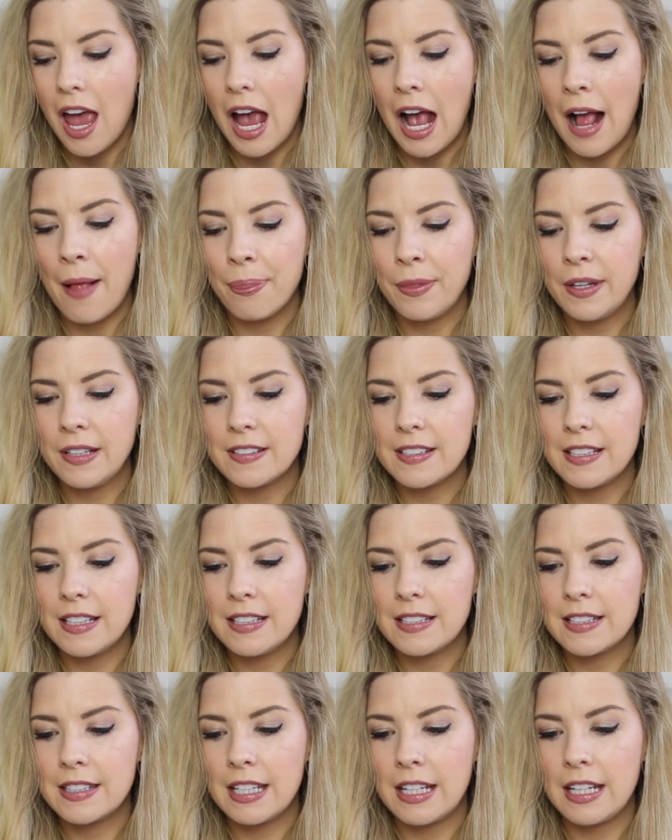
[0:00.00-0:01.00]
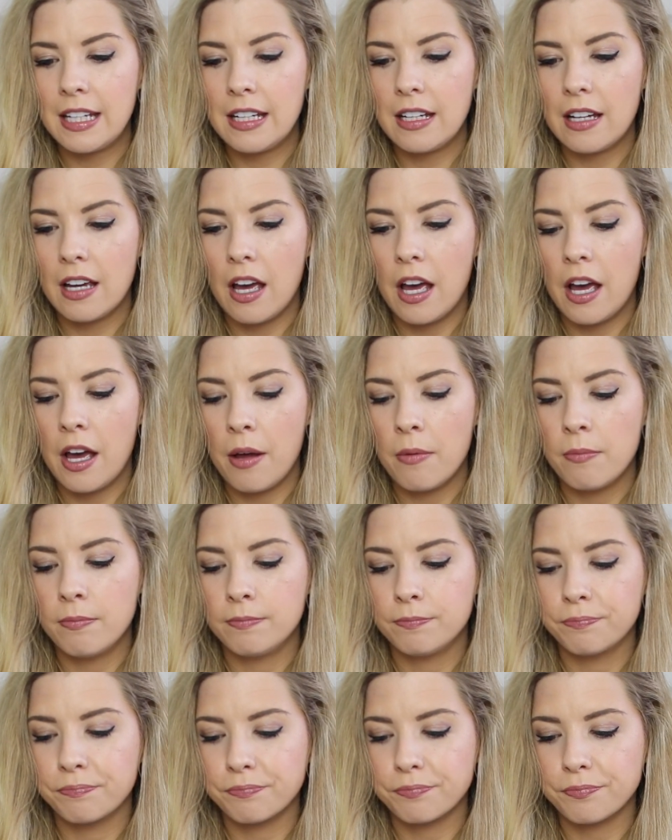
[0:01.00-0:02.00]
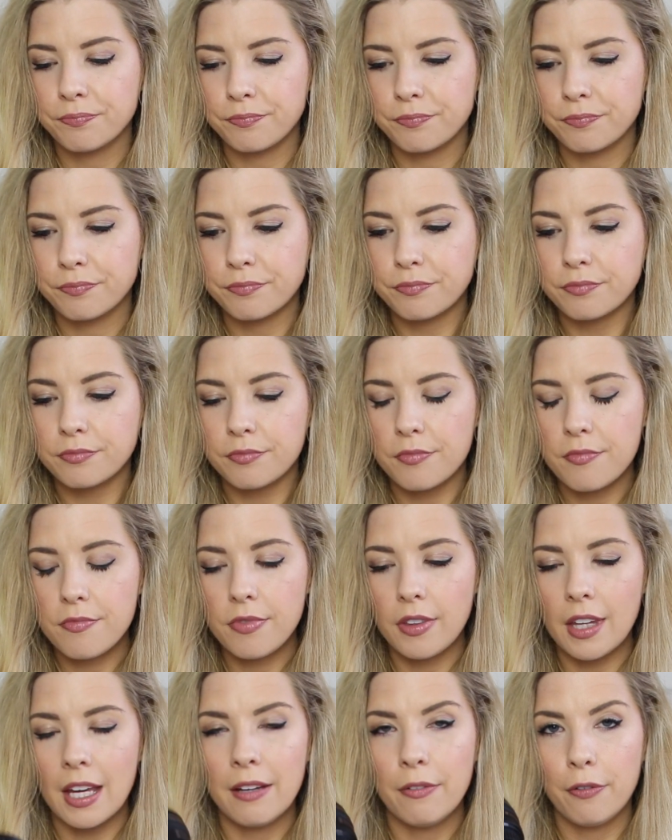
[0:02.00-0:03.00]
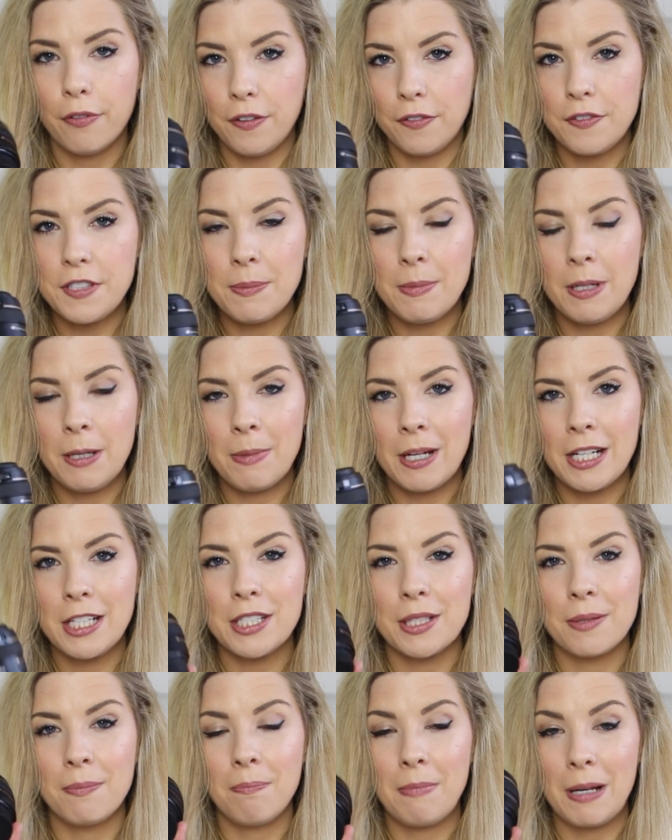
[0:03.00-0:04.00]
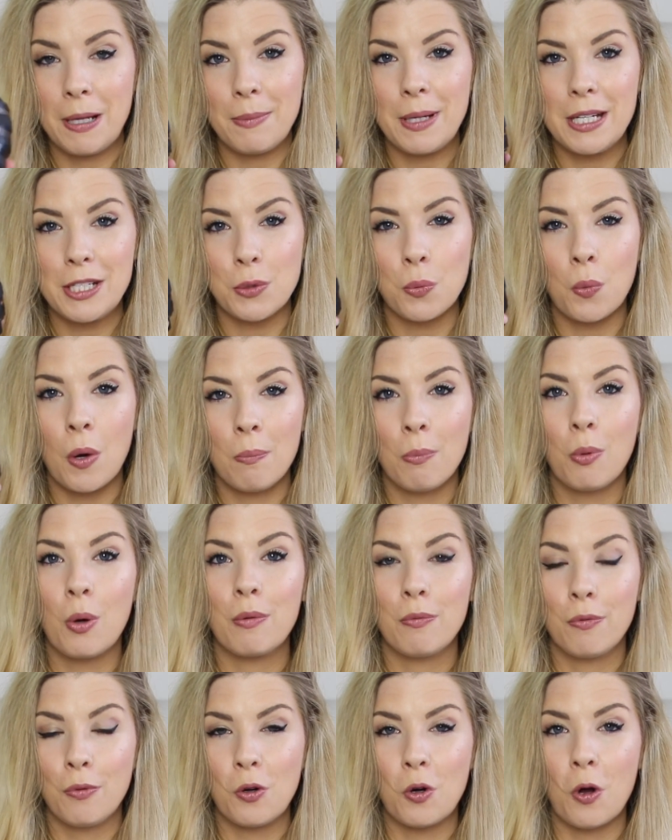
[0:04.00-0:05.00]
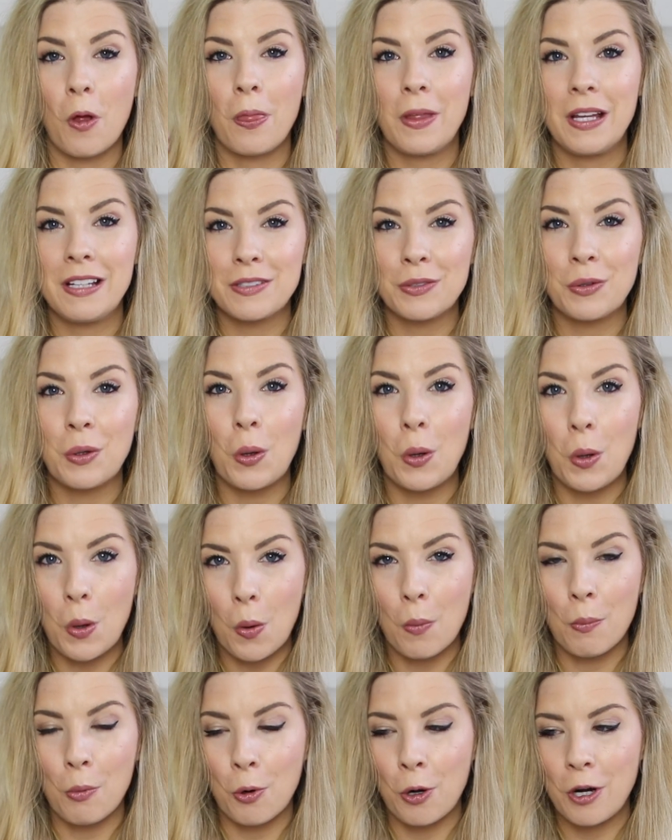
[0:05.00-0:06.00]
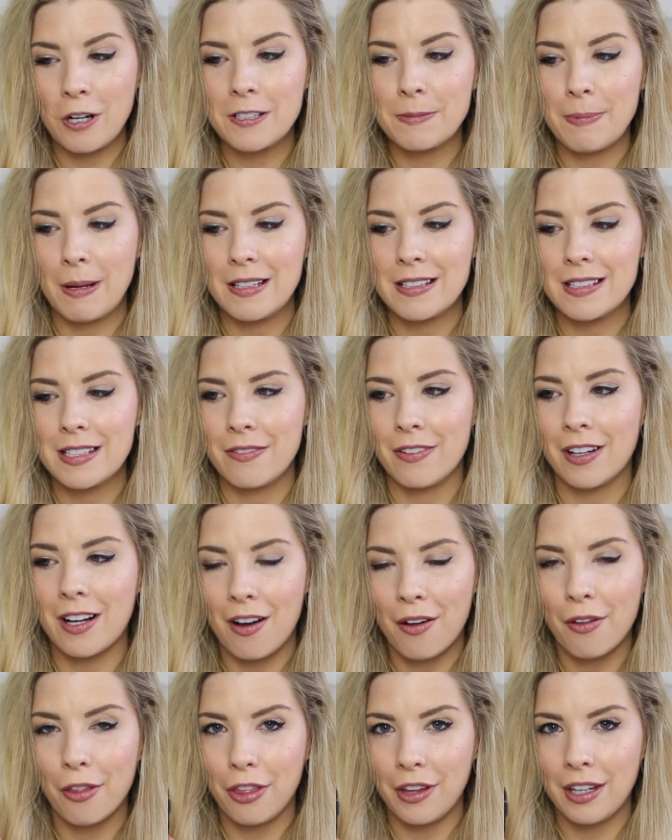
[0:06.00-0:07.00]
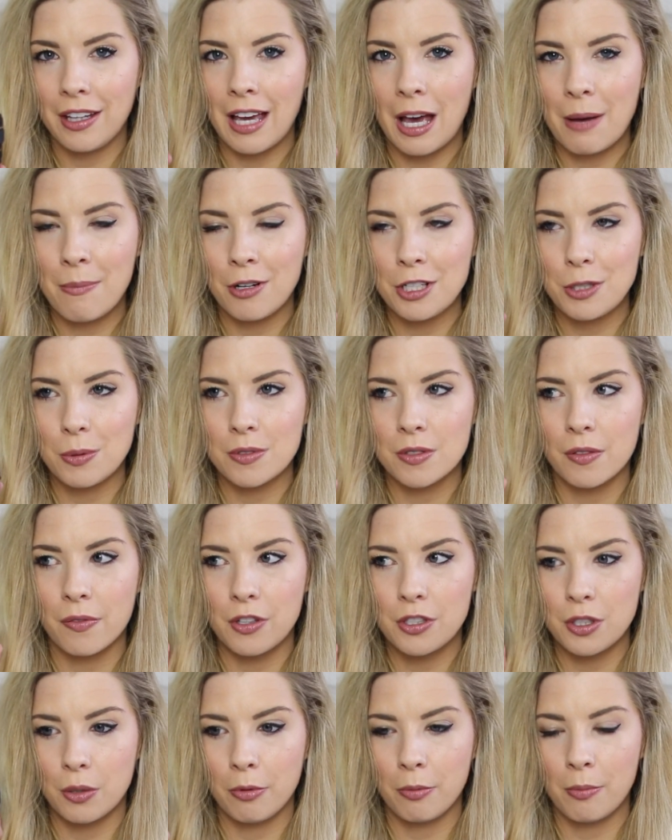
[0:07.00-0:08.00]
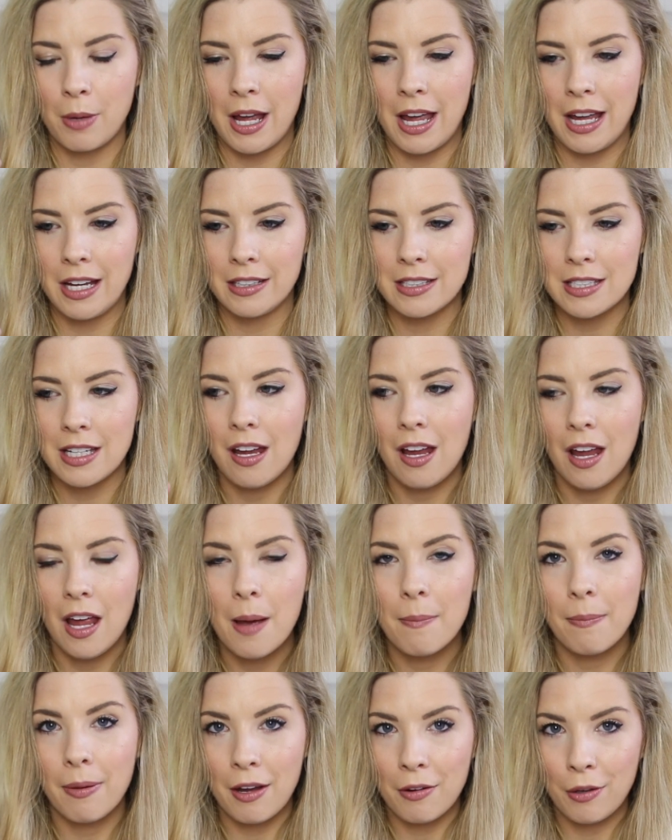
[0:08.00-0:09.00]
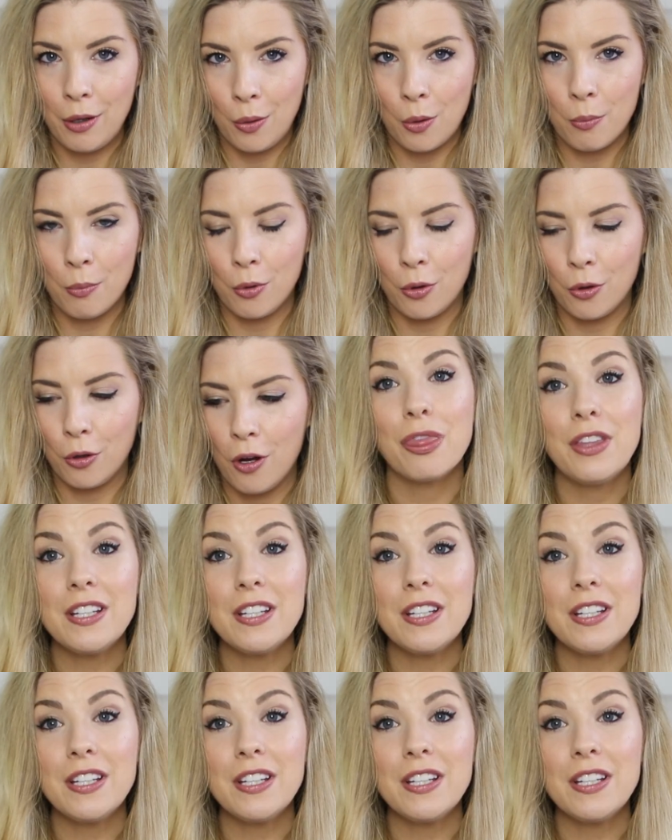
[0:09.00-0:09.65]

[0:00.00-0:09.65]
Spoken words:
And this is the 50mm 1.4, and these are a lot more expensive. I can't think how much was off the top of my head, but they're a lot more.